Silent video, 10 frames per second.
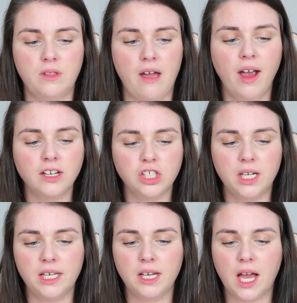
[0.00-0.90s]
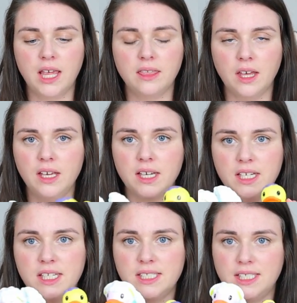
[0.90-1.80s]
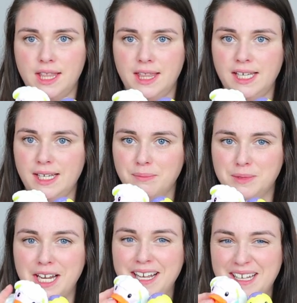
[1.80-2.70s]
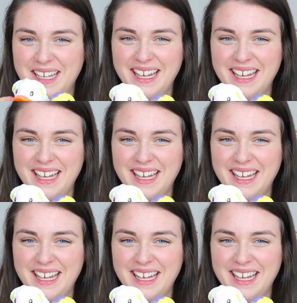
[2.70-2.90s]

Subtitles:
they're actually, I think, Easter themed.